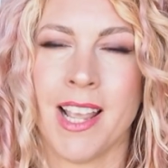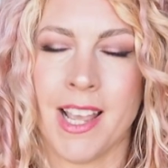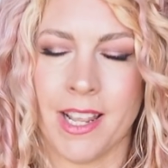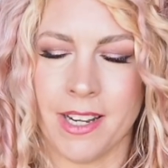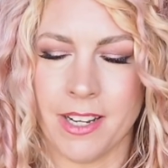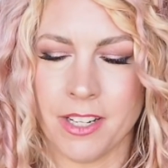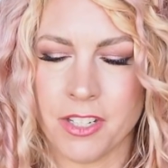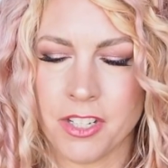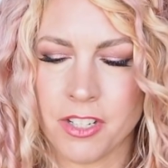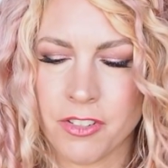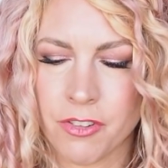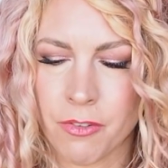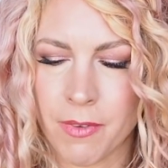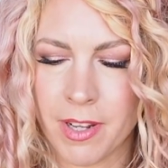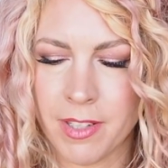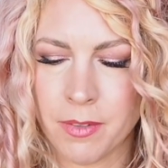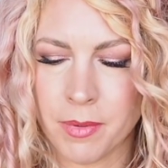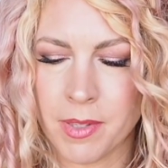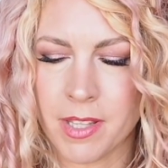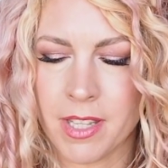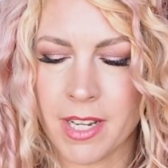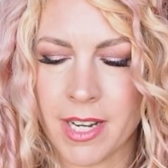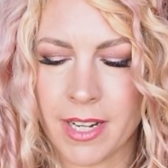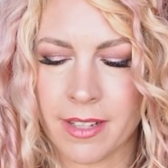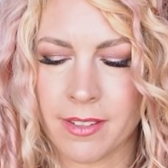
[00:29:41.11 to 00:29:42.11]
And it just reminds
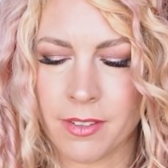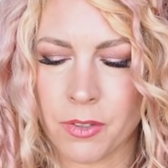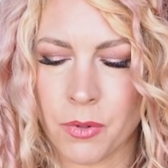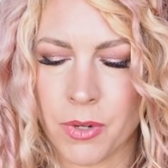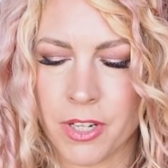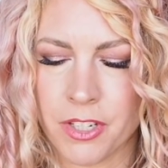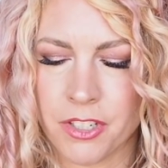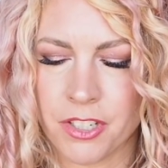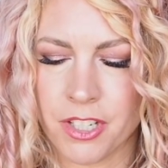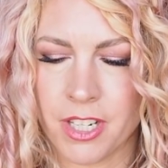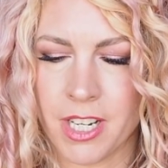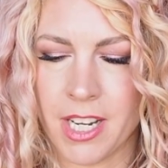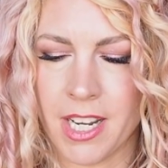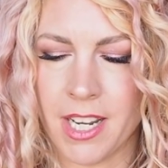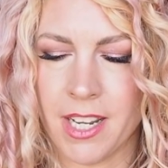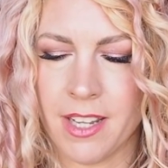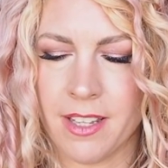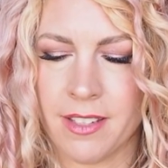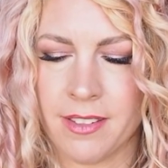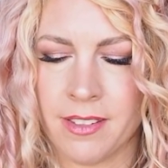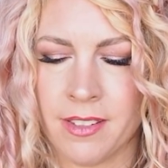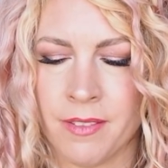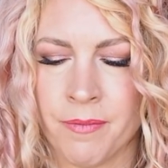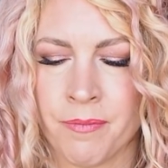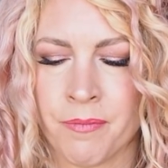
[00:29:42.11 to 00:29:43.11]
me the next question
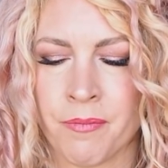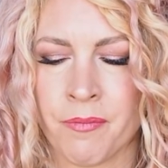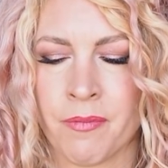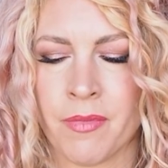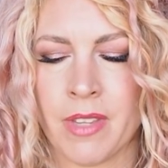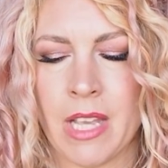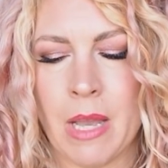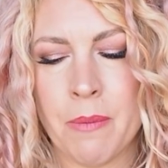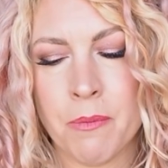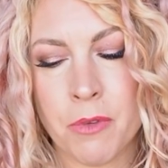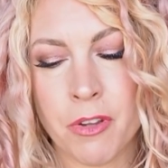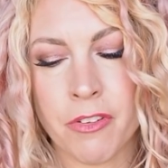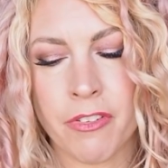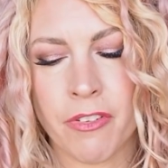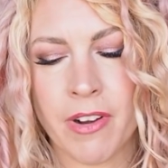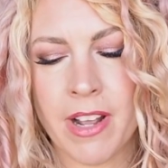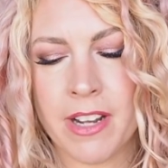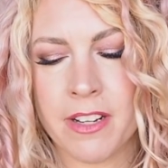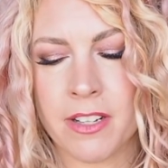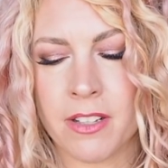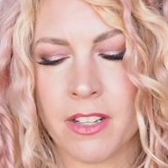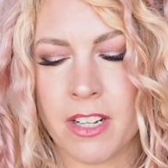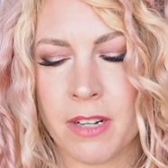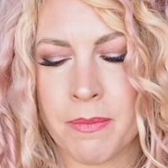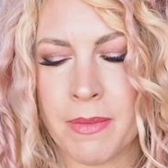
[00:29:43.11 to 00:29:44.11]
is, I move
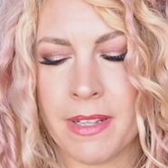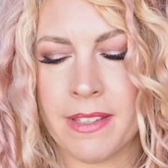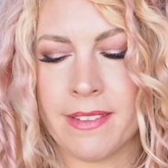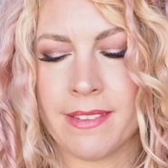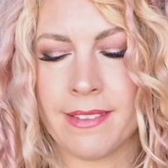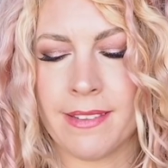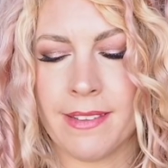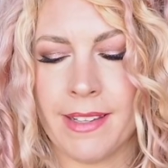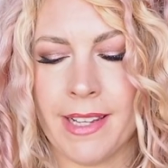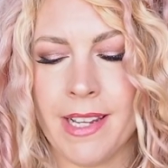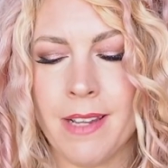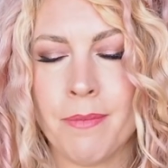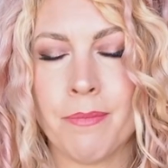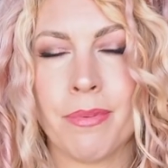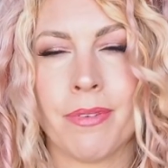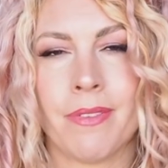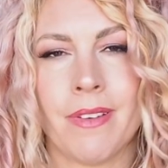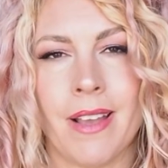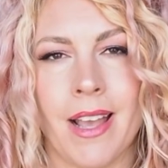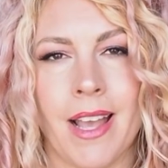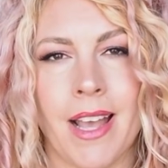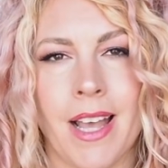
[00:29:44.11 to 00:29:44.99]
around a lot in my sleep.